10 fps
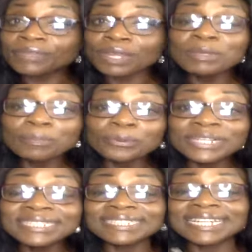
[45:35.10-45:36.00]
be
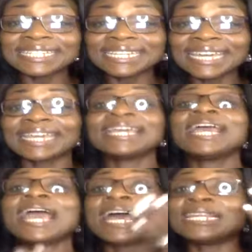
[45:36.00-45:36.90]
priest and king.
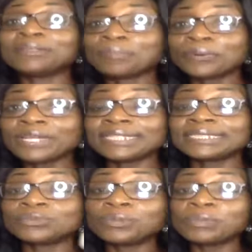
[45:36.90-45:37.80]
And in
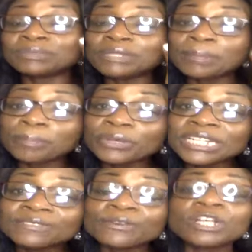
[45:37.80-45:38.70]
priest, we must be a
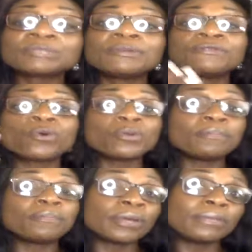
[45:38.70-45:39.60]
priest first before we
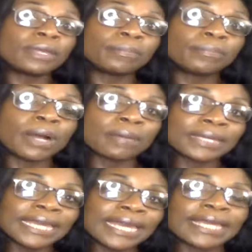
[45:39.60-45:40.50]
be a um,
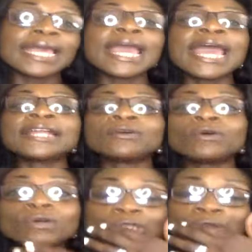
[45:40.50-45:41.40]
king. And
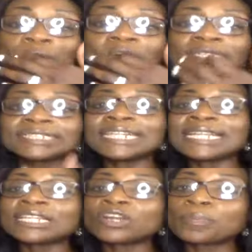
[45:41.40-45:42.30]
also
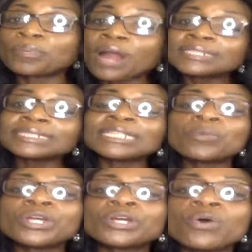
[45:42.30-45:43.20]
understand that our process that
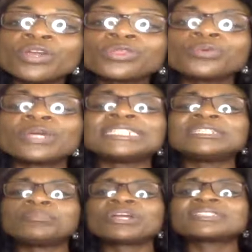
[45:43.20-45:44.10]
we're going through is to
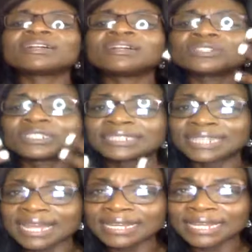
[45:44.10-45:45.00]
bring us
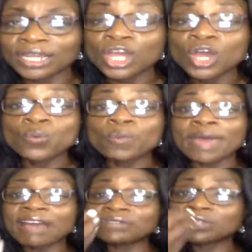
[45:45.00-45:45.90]
understanding. We might
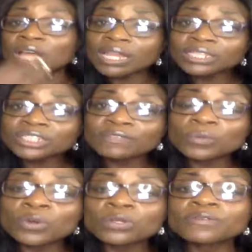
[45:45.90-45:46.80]
have knowledge of the
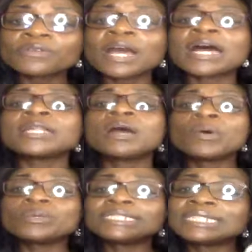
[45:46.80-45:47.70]
word of God,
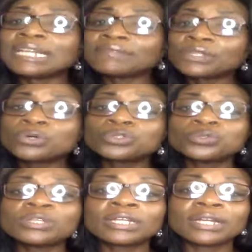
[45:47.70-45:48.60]
but we still have to go
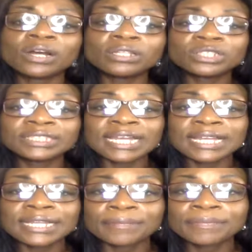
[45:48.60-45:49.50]
through
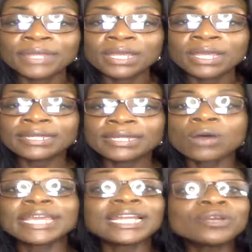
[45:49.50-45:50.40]
understanding. Now,
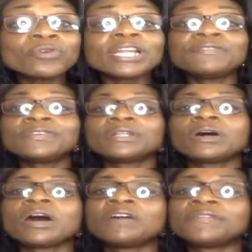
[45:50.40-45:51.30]
getting ready for the
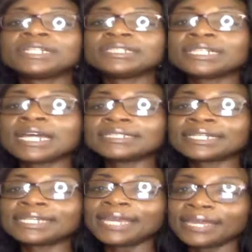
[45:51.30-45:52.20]
office as a
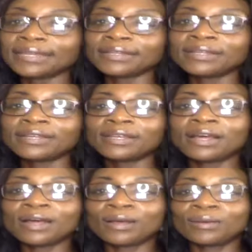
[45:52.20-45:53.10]
king
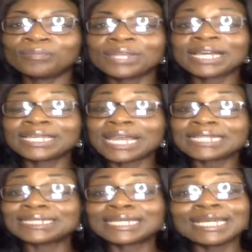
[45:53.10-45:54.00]
um as
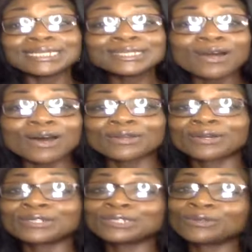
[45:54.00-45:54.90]
the king's
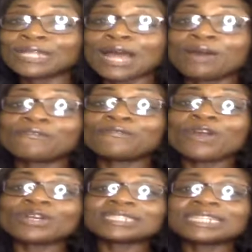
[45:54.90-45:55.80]
daughter so now
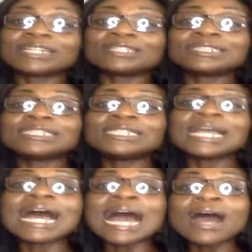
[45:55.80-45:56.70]
first let us see
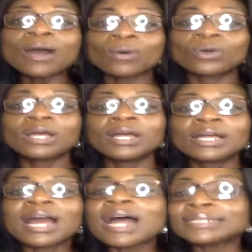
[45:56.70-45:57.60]
how
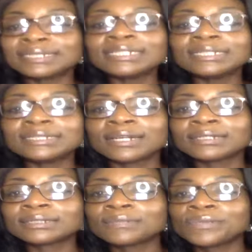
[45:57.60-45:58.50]
god sees
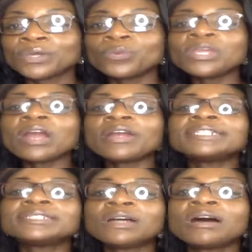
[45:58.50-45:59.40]
us we are
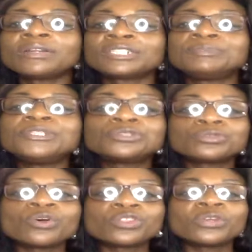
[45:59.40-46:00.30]
his daughters
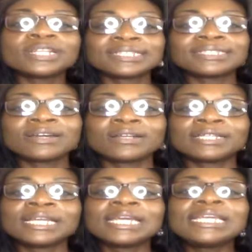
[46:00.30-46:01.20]
betrothed to his son
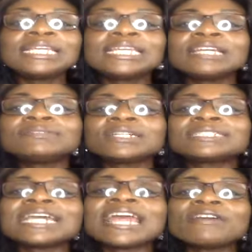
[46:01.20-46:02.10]
he gives
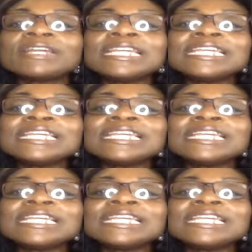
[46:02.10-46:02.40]
us he